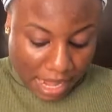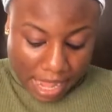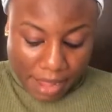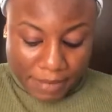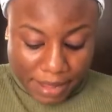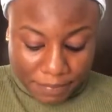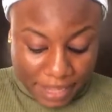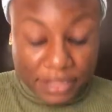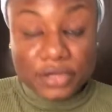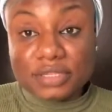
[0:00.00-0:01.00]
I'm happy
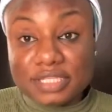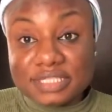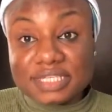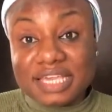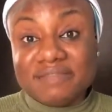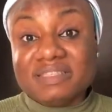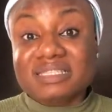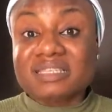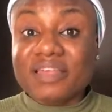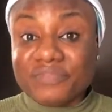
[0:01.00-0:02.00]
I got this gift.
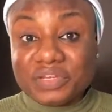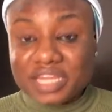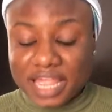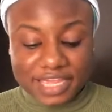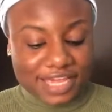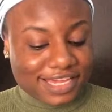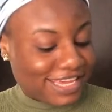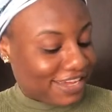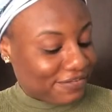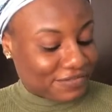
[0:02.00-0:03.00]
It's not every day I get
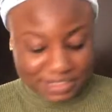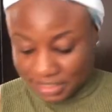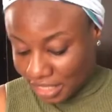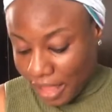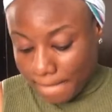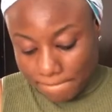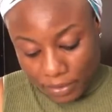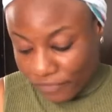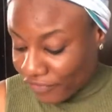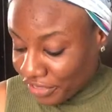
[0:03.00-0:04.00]
gifts,
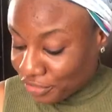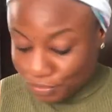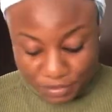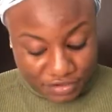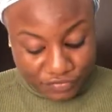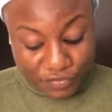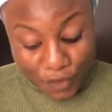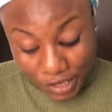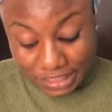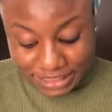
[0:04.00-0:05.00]
but for it to be a
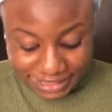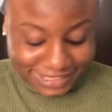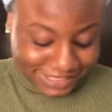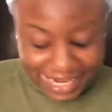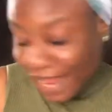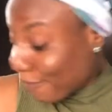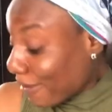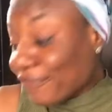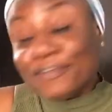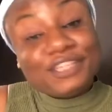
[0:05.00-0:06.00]
phone,
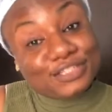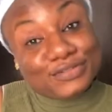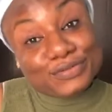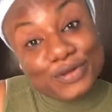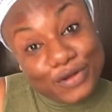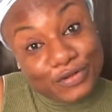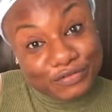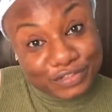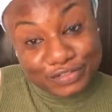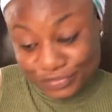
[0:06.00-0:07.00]
my phone is long
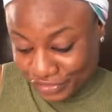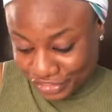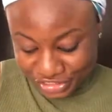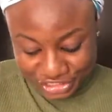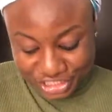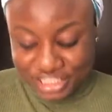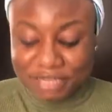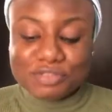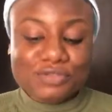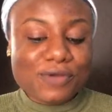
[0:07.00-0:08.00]
overdue for a change.
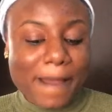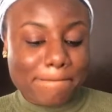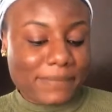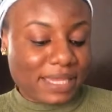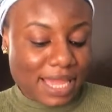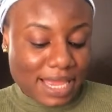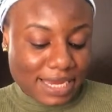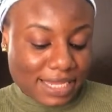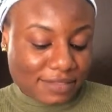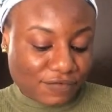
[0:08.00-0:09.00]
I'm so happy.
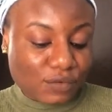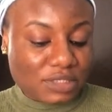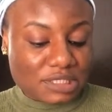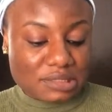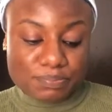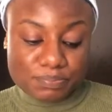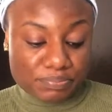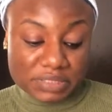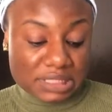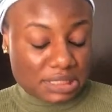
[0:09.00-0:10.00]
Like, the phone is
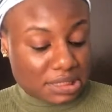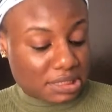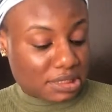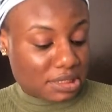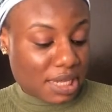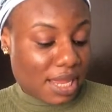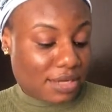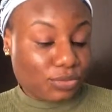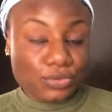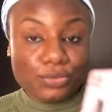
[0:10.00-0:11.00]
pretty. I
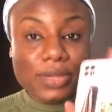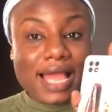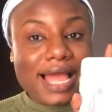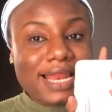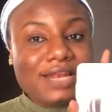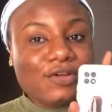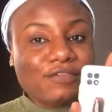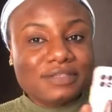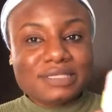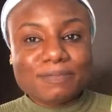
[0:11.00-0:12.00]
don't know. And I
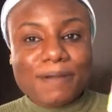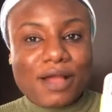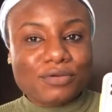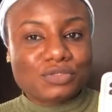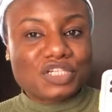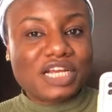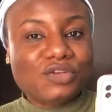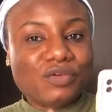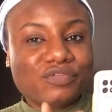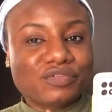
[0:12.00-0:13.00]
love this pouch. I
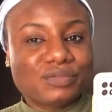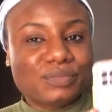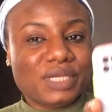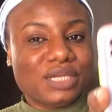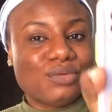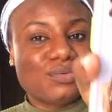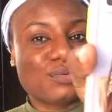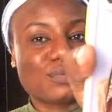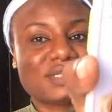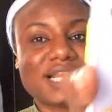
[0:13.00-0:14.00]
love the way it
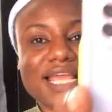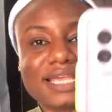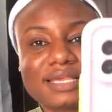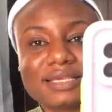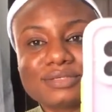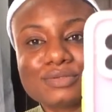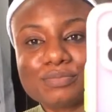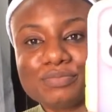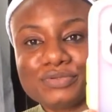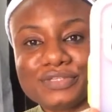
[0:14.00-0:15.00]
looks. Like, it's so
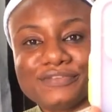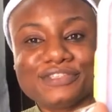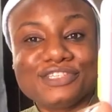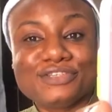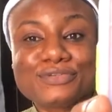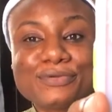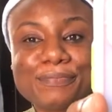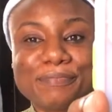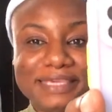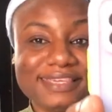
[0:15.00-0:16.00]
beautiful. This is so
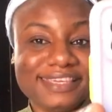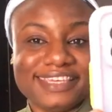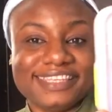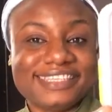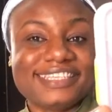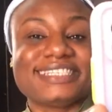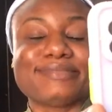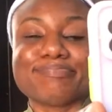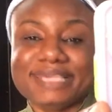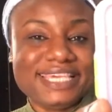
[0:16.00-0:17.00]
me. This
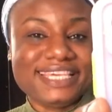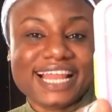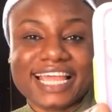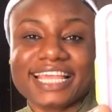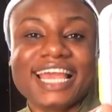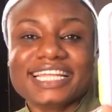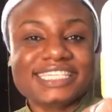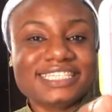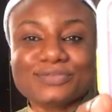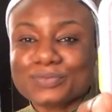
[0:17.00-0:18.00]
is me, like,
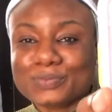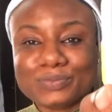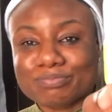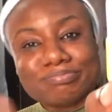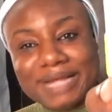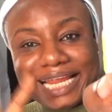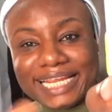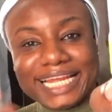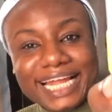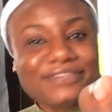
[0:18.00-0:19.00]
this is my
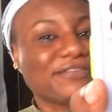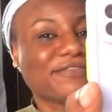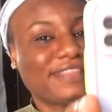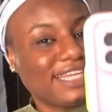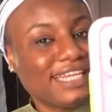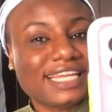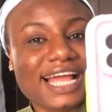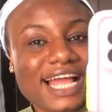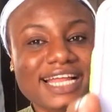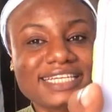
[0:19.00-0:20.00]
kind of thing,
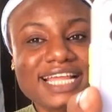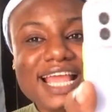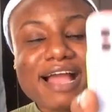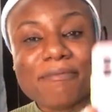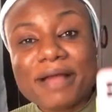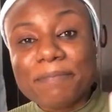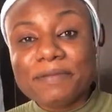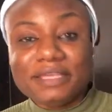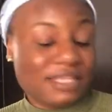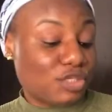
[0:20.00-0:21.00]
and I'm
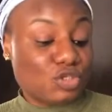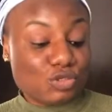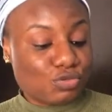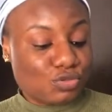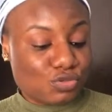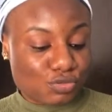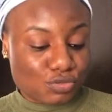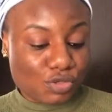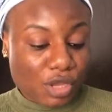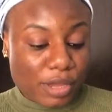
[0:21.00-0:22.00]
happy they chose to
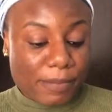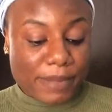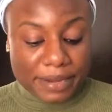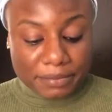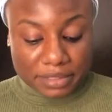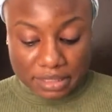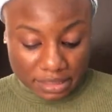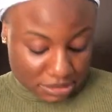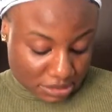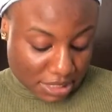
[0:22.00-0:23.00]
buy me this.